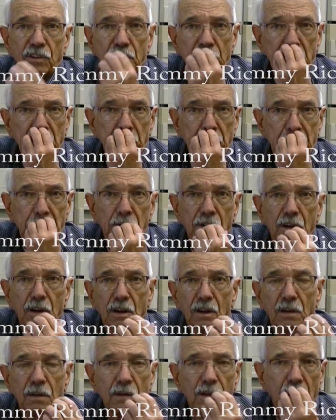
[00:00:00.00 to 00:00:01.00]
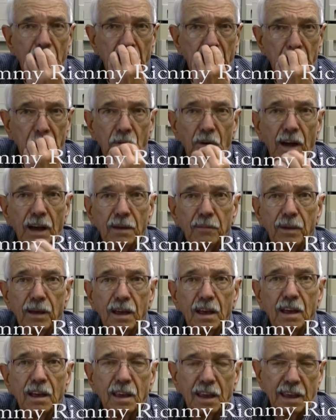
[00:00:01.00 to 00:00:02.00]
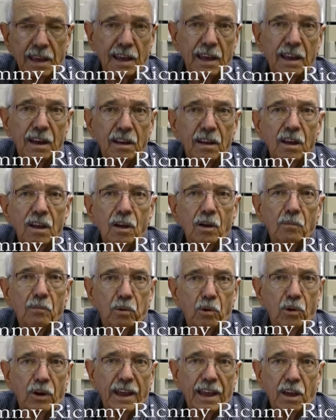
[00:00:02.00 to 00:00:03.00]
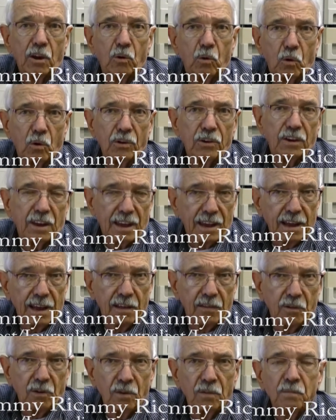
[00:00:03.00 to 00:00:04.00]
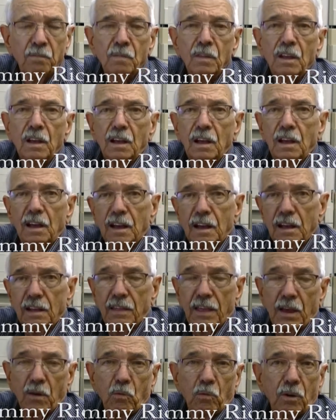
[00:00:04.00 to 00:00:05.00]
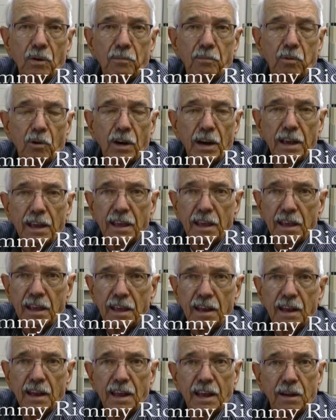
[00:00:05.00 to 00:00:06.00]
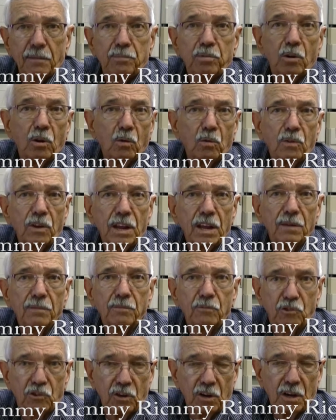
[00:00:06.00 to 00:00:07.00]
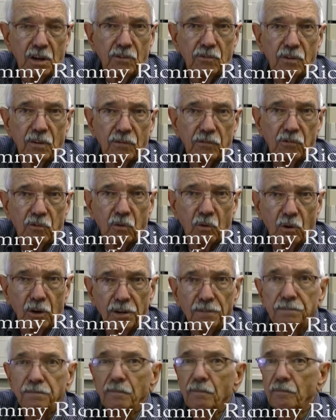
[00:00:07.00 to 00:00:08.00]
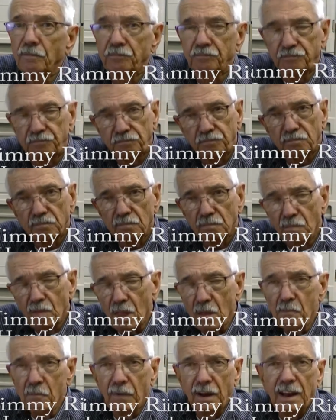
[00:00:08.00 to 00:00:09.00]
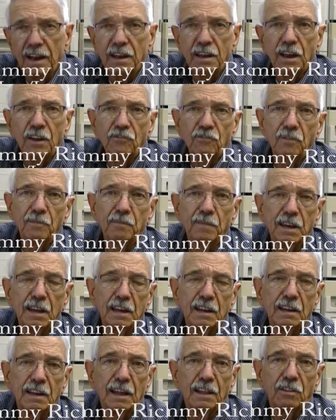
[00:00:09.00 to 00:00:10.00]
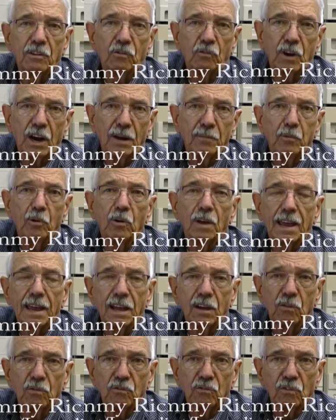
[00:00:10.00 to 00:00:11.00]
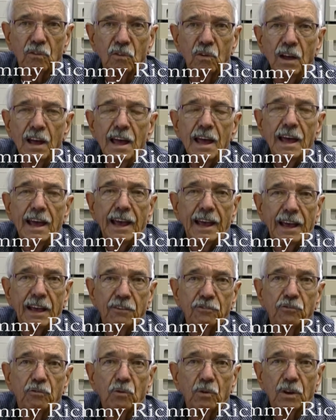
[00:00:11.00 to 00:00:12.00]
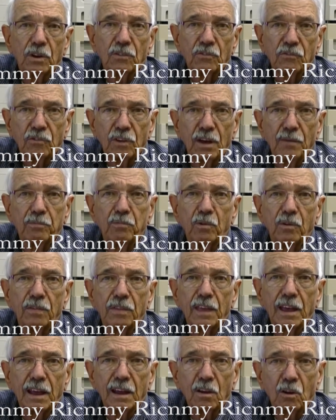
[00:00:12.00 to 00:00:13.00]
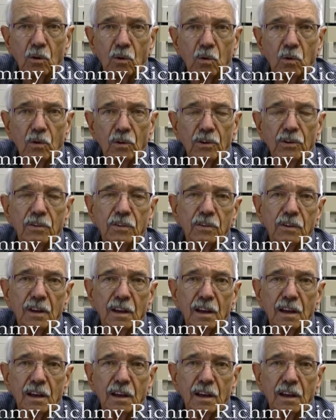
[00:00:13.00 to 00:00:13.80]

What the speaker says: Each tribe can put a court together they would bring in a pro tem judge of sort, but it doesn't mean that the tribal council has to accept what that court